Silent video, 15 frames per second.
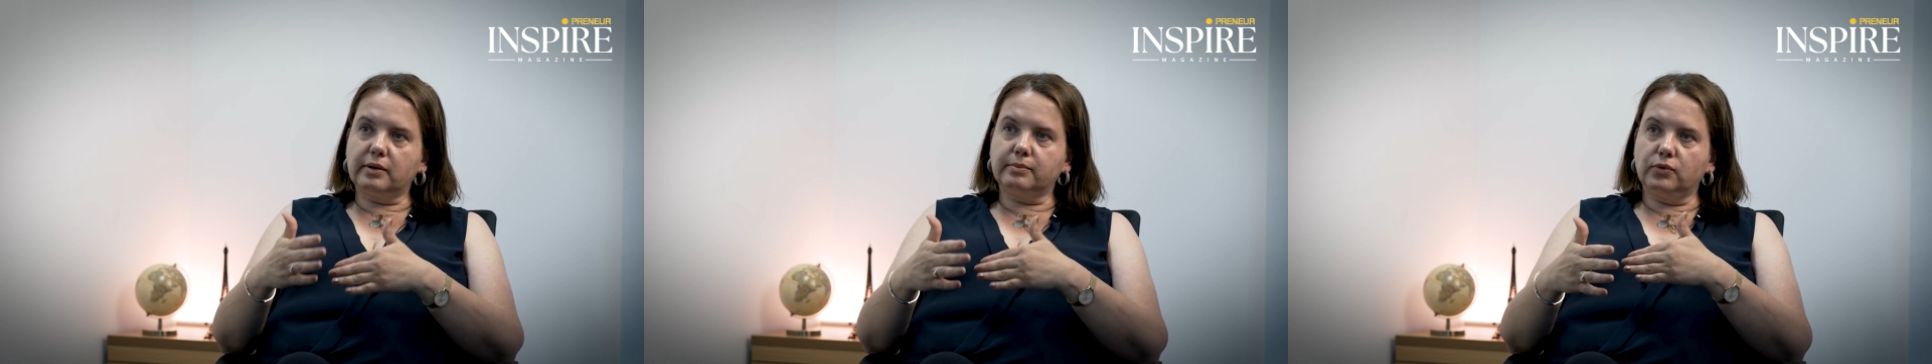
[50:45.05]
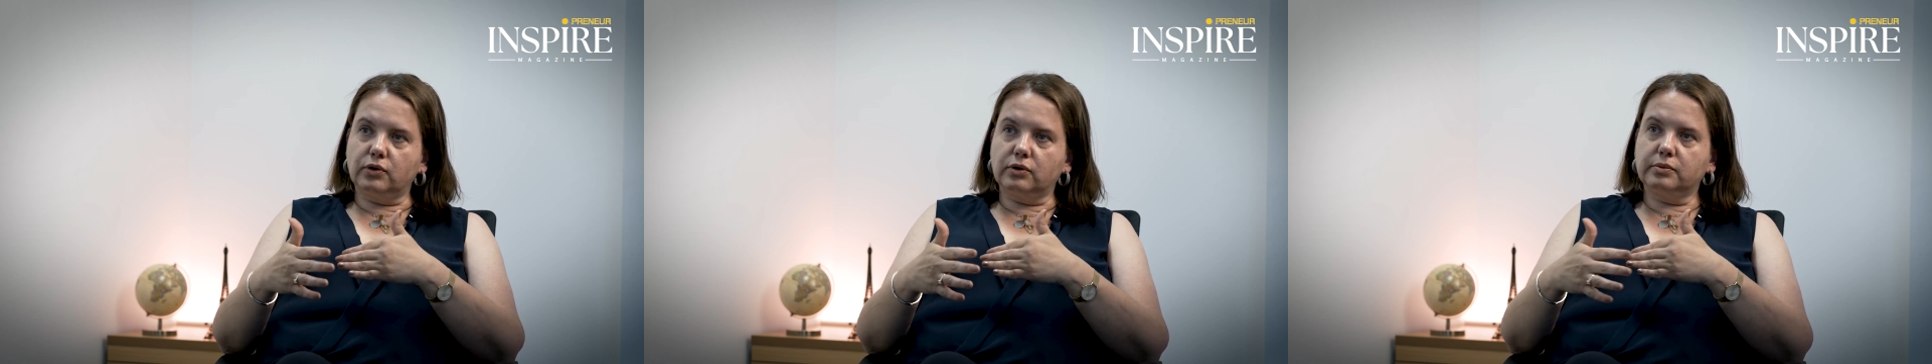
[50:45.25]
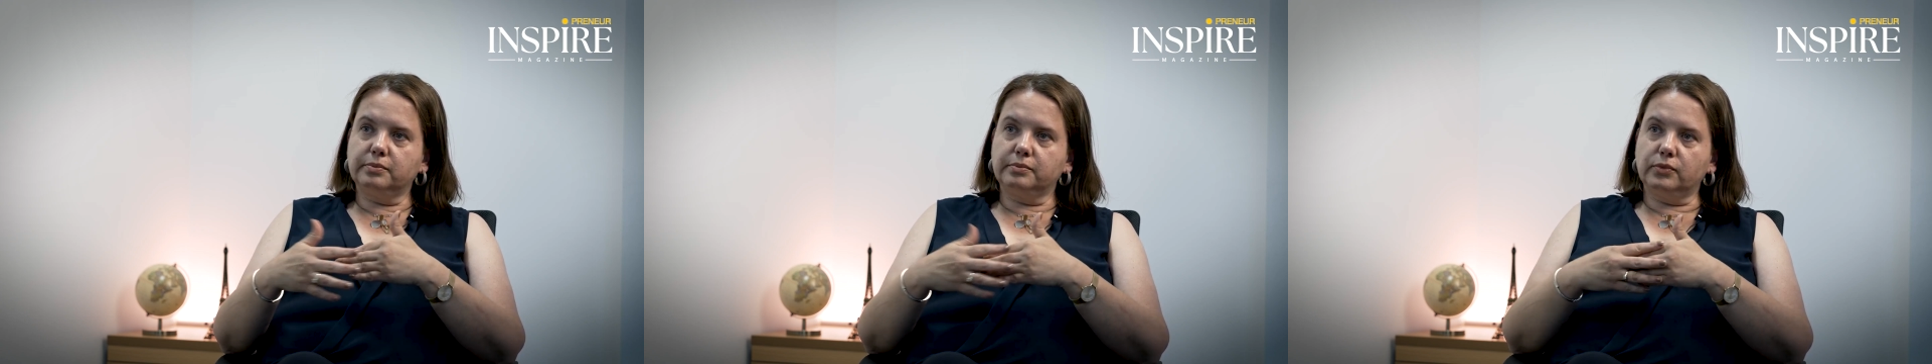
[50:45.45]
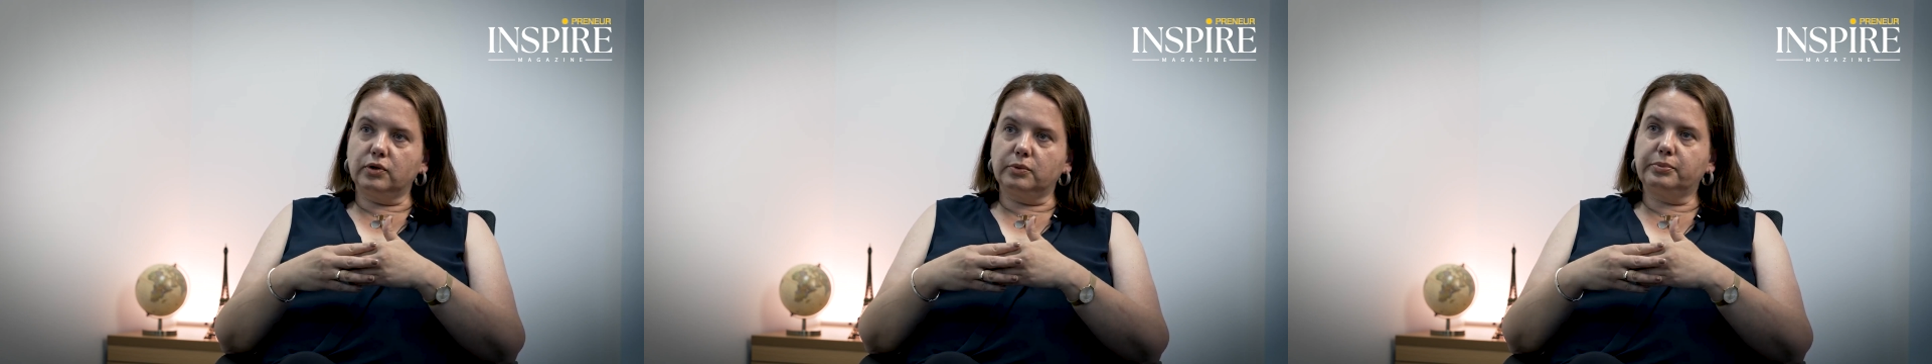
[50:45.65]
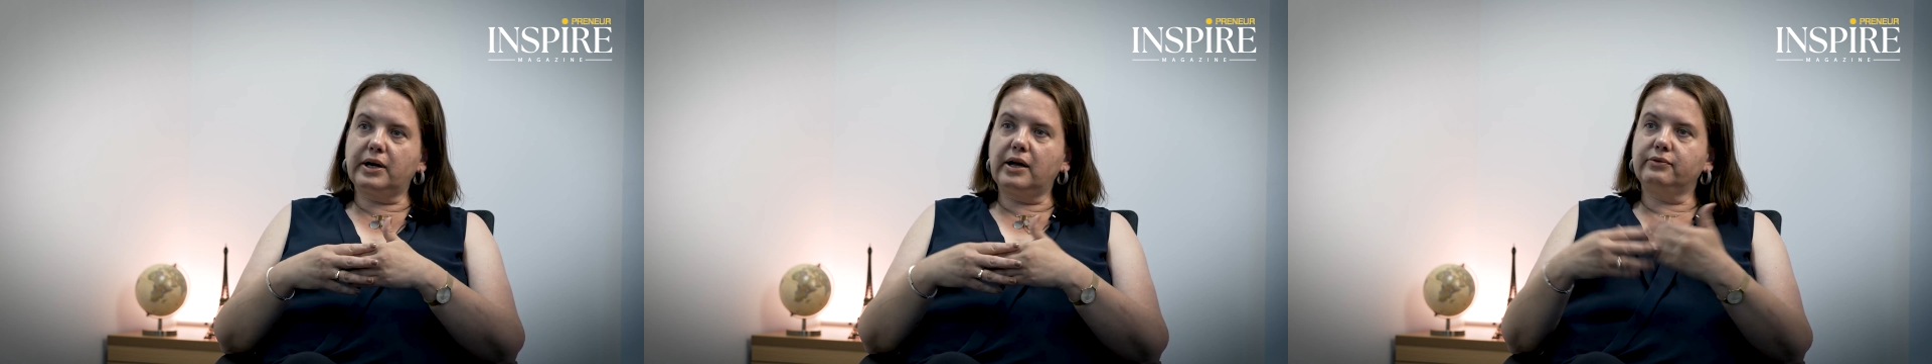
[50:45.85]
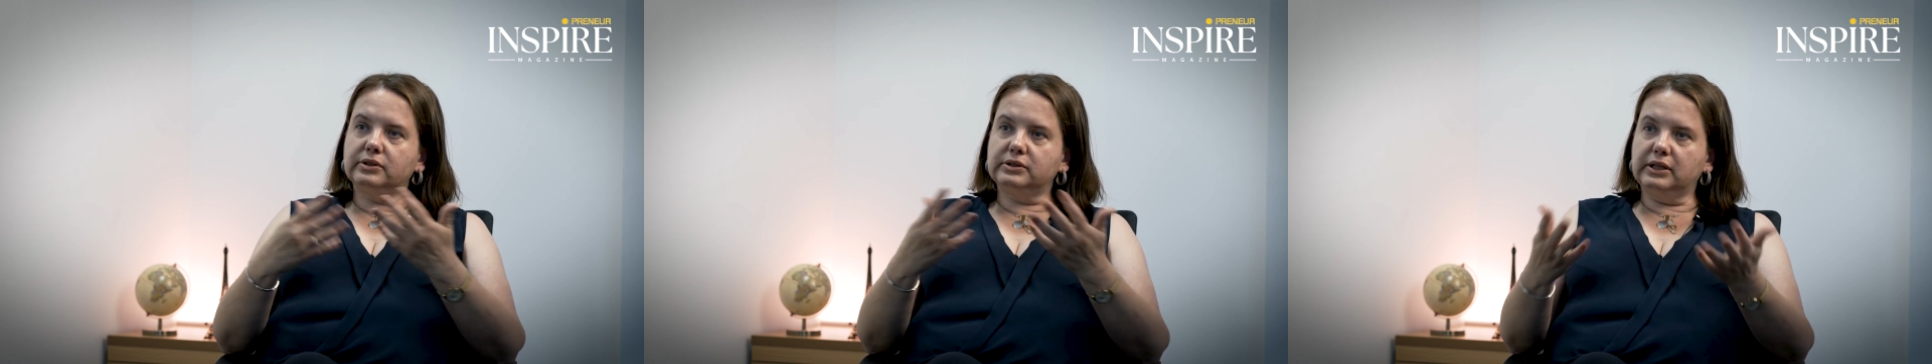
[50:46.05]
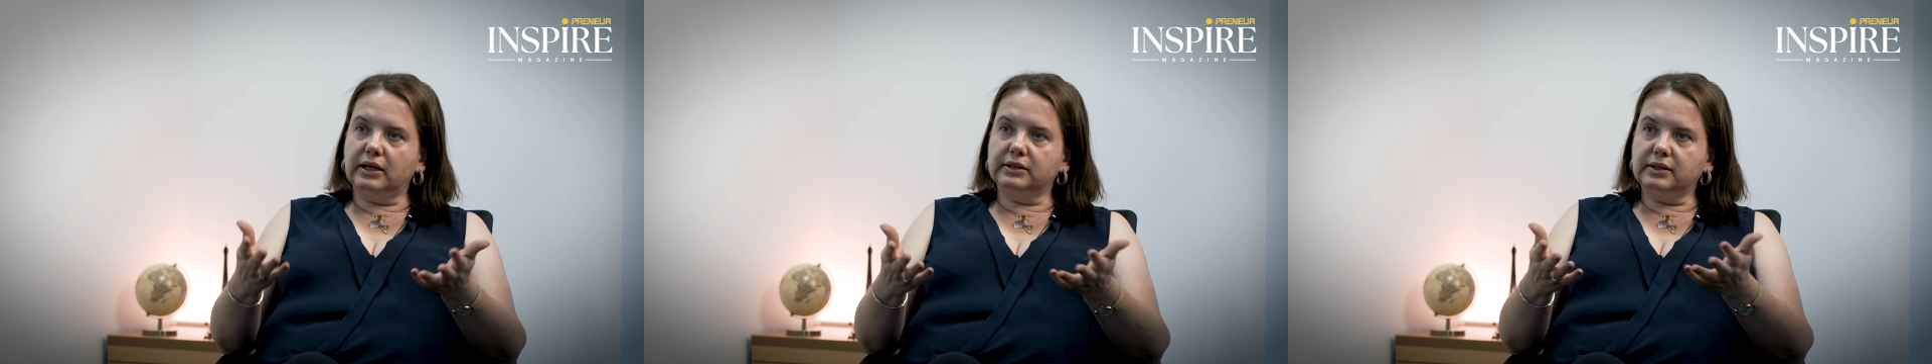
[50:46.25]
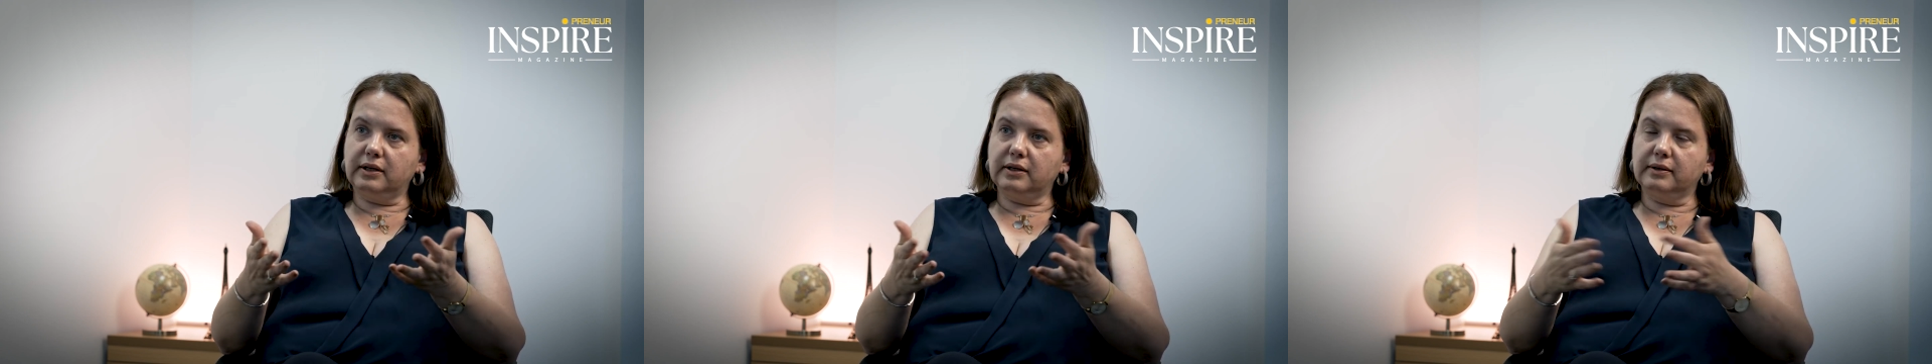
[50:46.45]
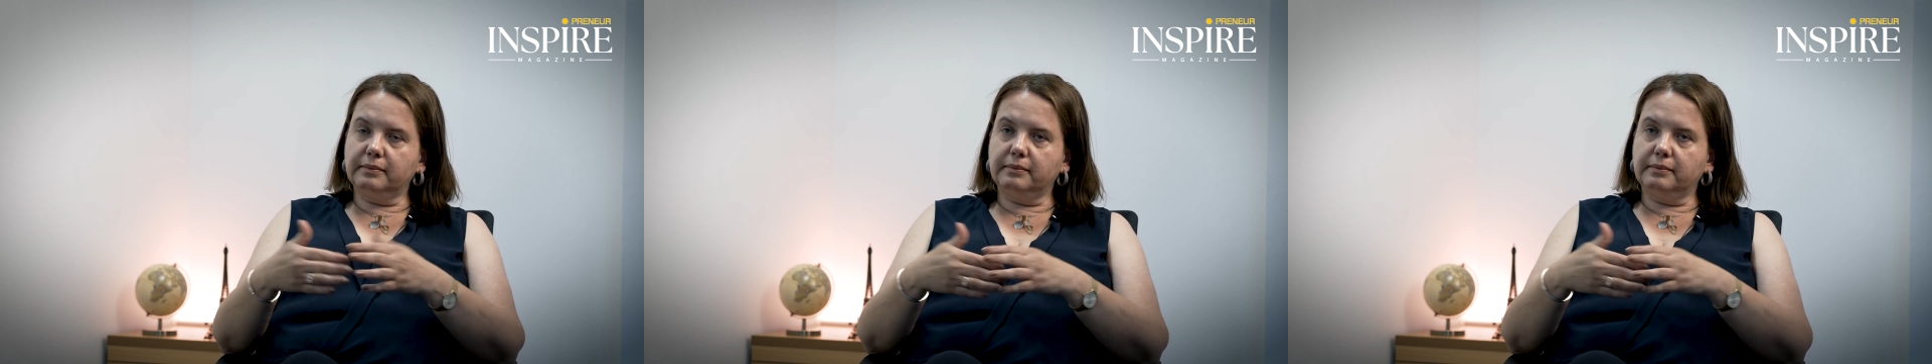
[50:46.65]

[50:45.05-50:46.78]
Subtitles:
more private data,